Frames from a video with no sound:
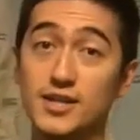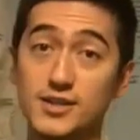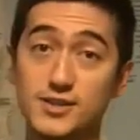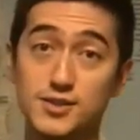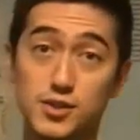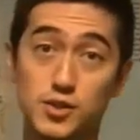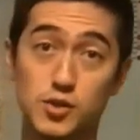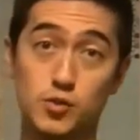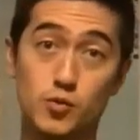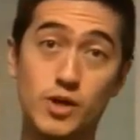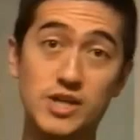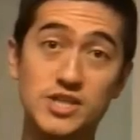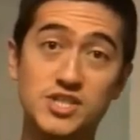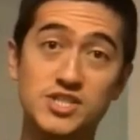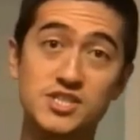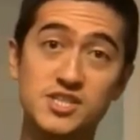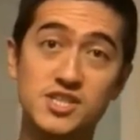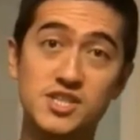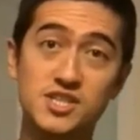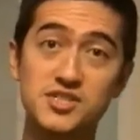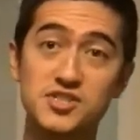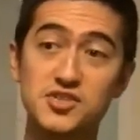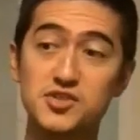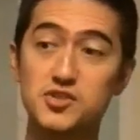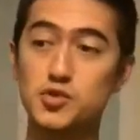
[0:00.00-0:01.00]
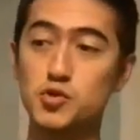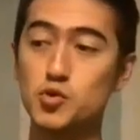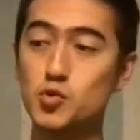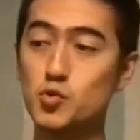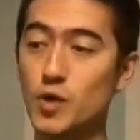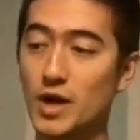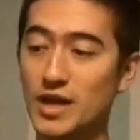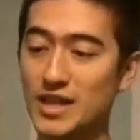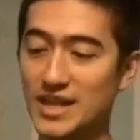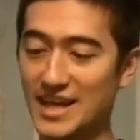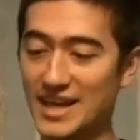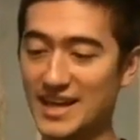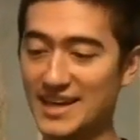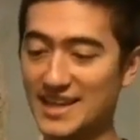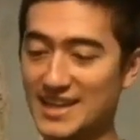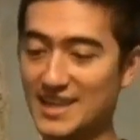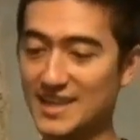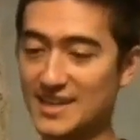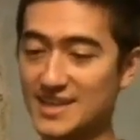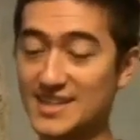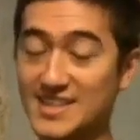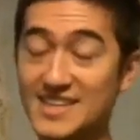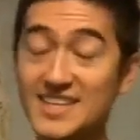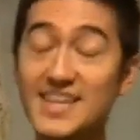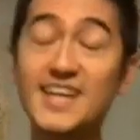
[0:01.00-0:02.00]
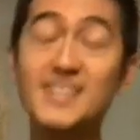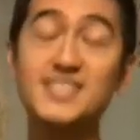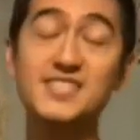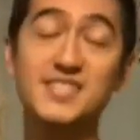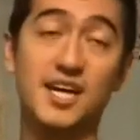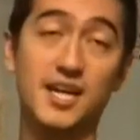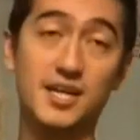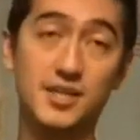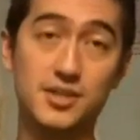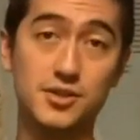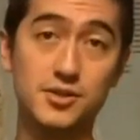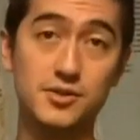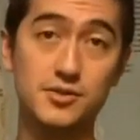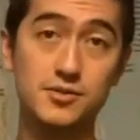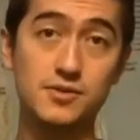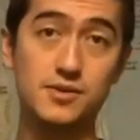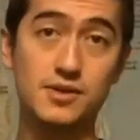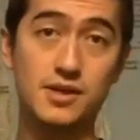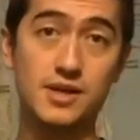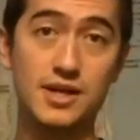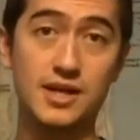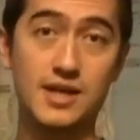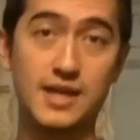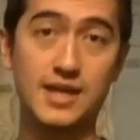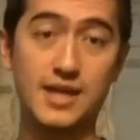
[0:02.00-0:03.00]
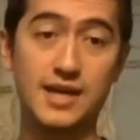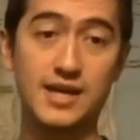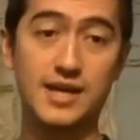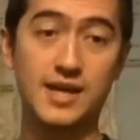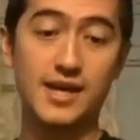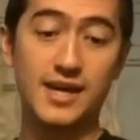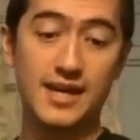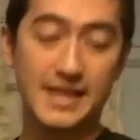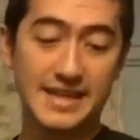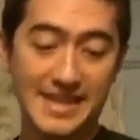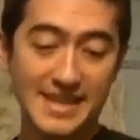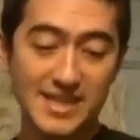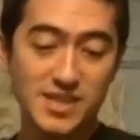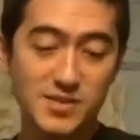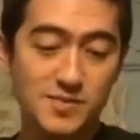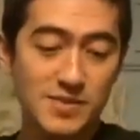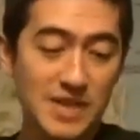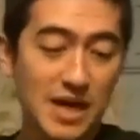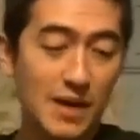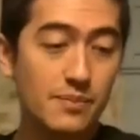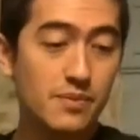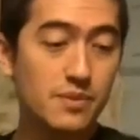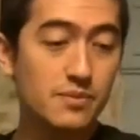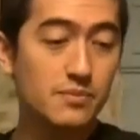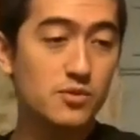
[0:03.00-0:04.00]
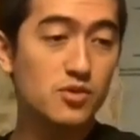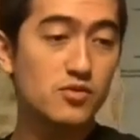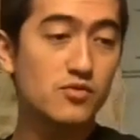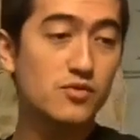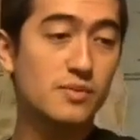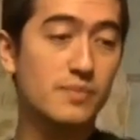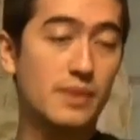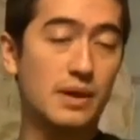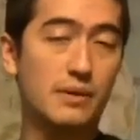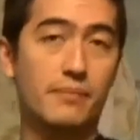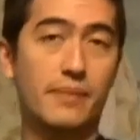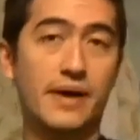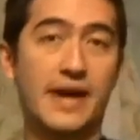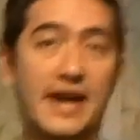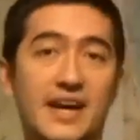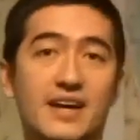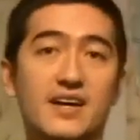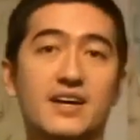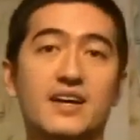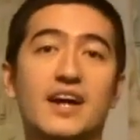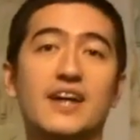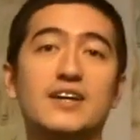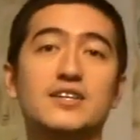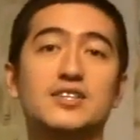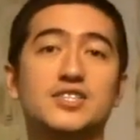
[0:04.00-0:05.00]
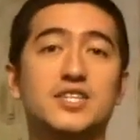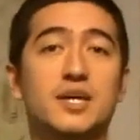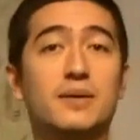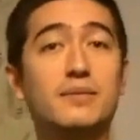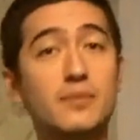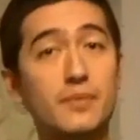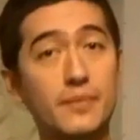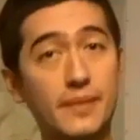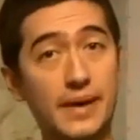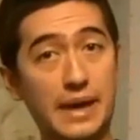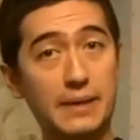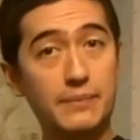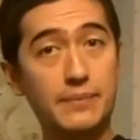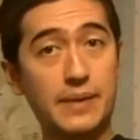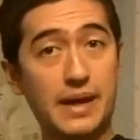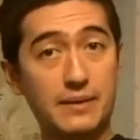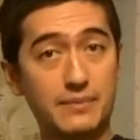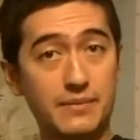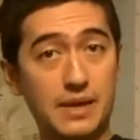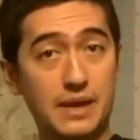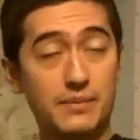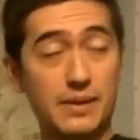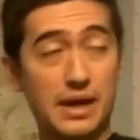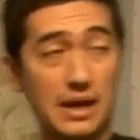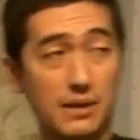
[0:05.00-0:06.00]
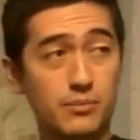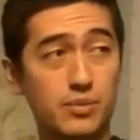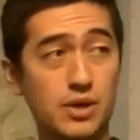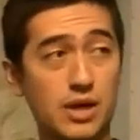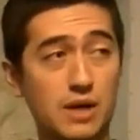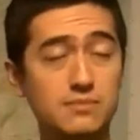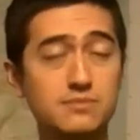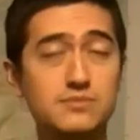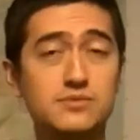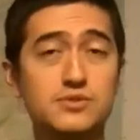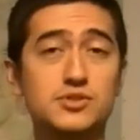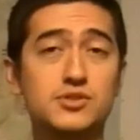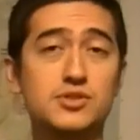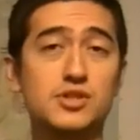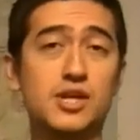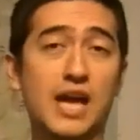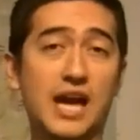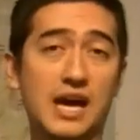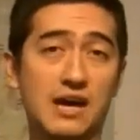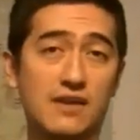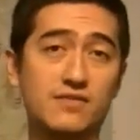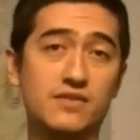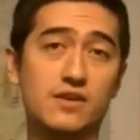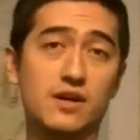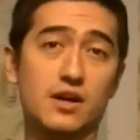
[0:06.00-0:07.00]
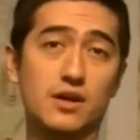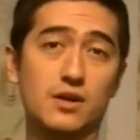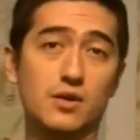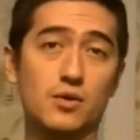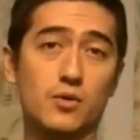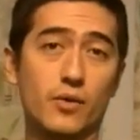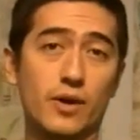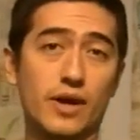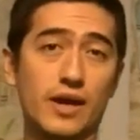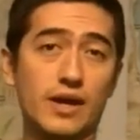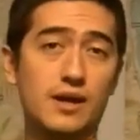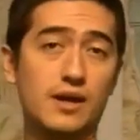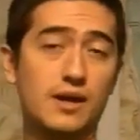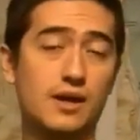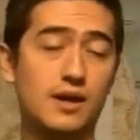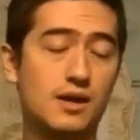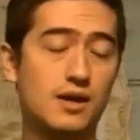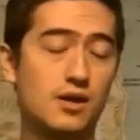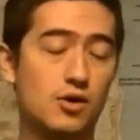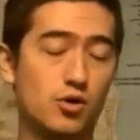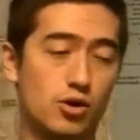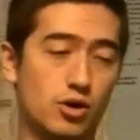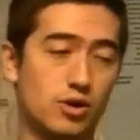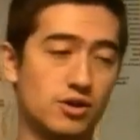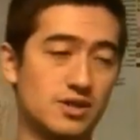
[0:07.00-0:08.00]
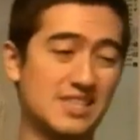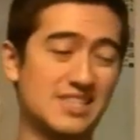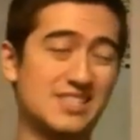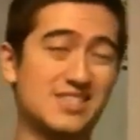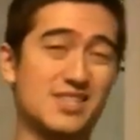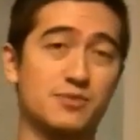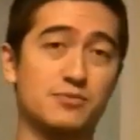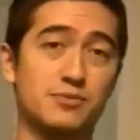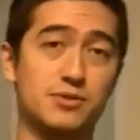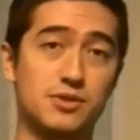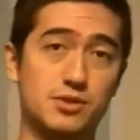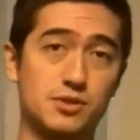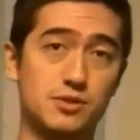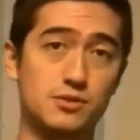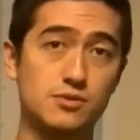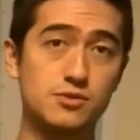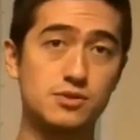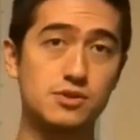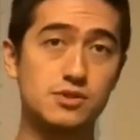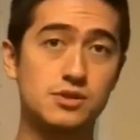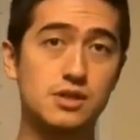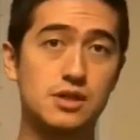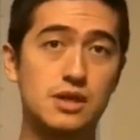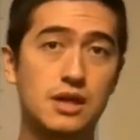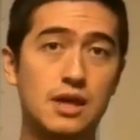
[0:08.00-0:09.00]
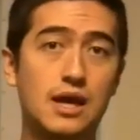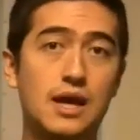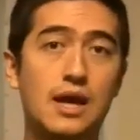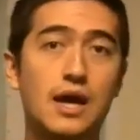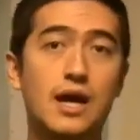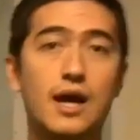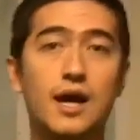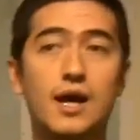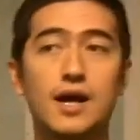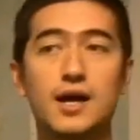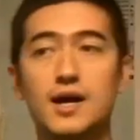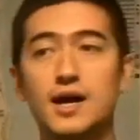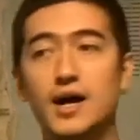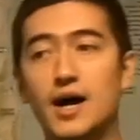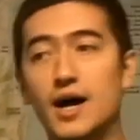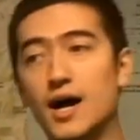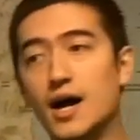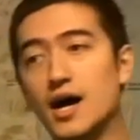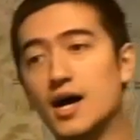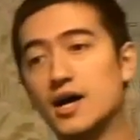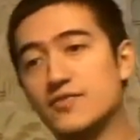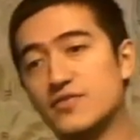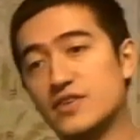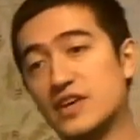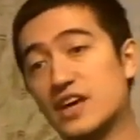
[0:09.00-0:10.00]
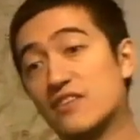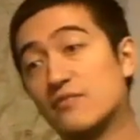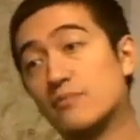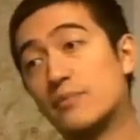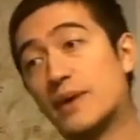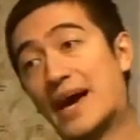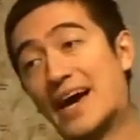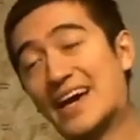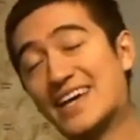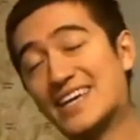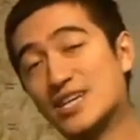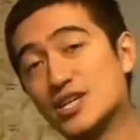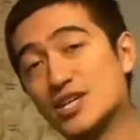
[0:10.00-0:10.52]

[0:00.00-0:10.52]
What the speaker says: Alright, so the question is, do I like it? Yes, I do. It gets me up and moving. My back, some of my back problems have gone away, or at least are reduced. If you have